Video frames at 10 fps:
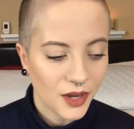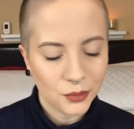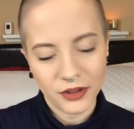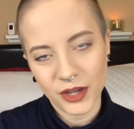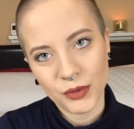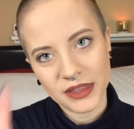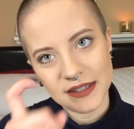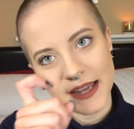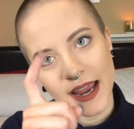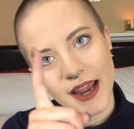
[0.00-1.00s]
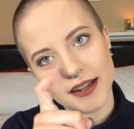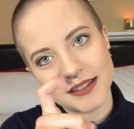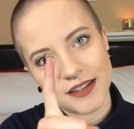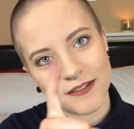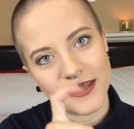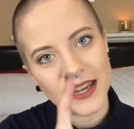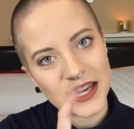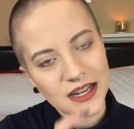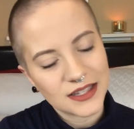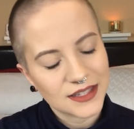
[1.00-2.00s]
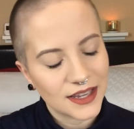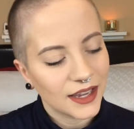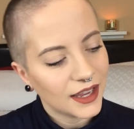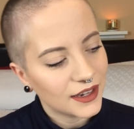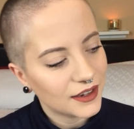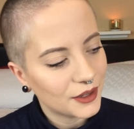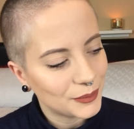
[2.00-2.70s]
playing with the tags of things. And